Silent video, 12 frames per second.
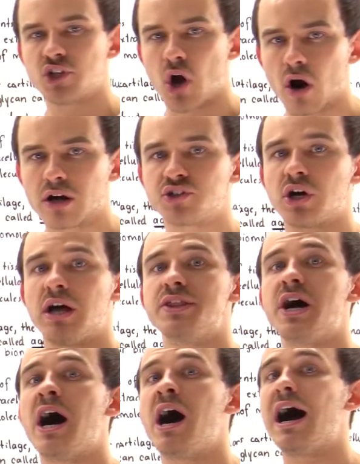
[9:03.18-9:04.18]
charge on
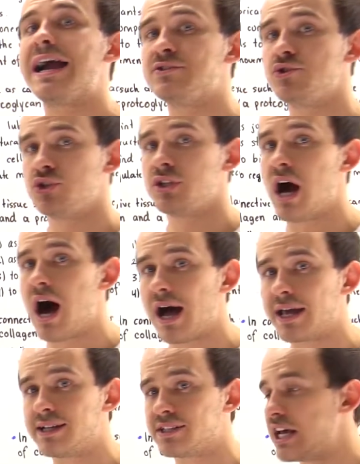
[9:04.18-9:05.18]
the hydrogen
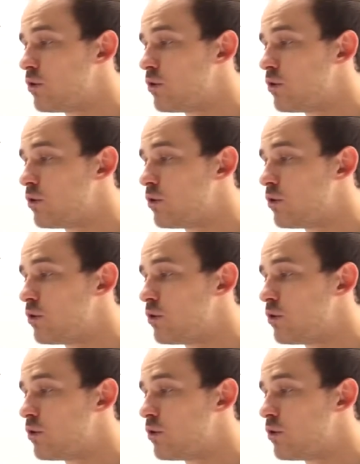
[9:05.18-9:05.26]
ions.